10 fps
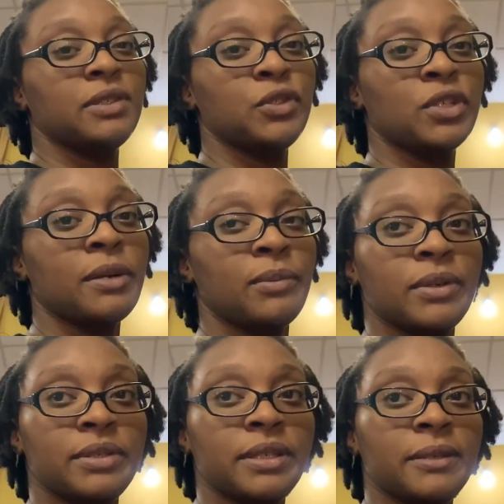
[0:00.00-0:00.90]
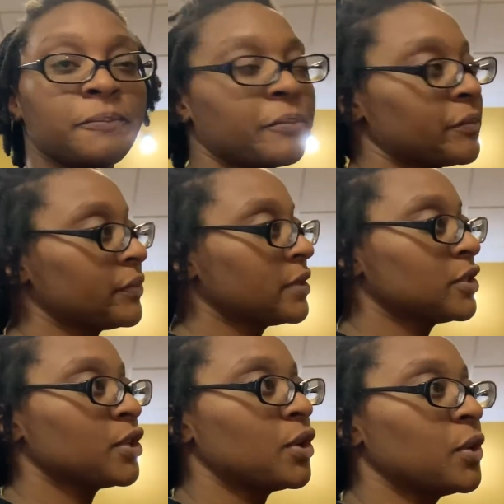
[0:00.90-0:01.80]
job well done.
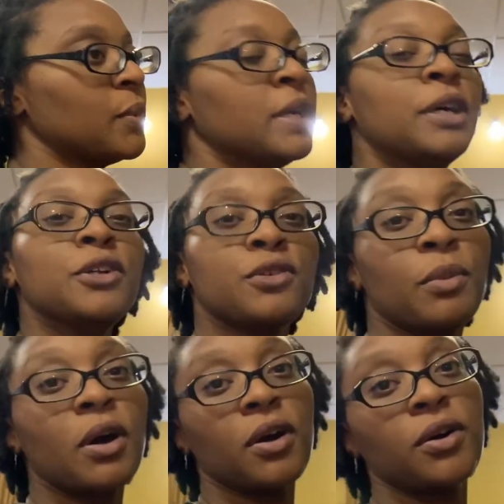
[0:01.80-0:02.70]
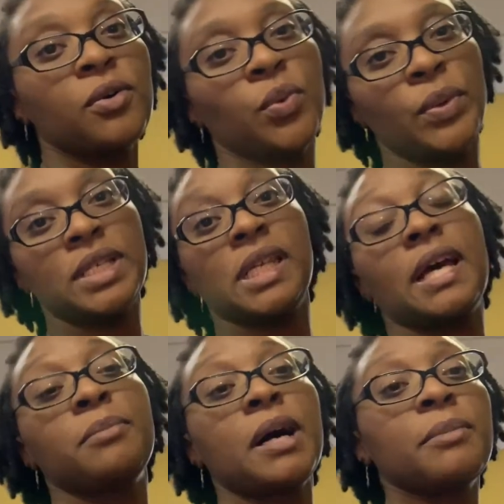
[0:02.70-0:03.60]
So tomorrow, Wednesday
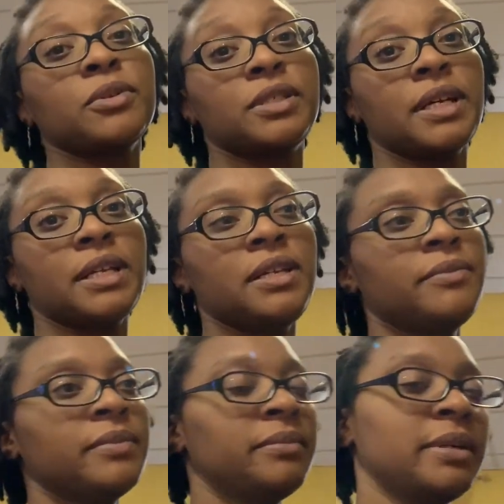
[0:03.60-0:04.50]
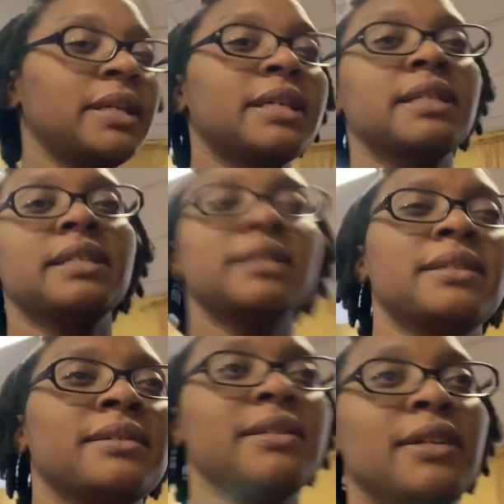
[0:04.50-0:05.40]
night Bible study,
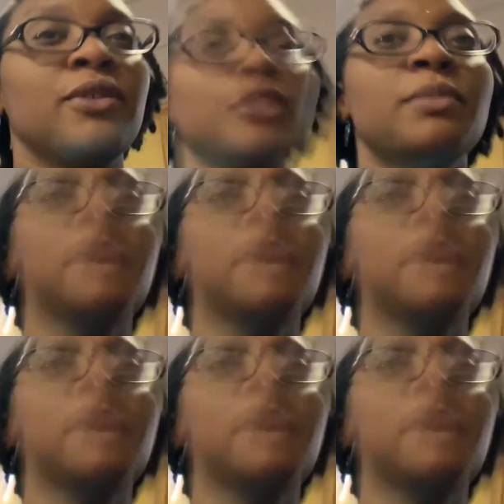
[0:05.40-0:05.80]
because, you know, to me,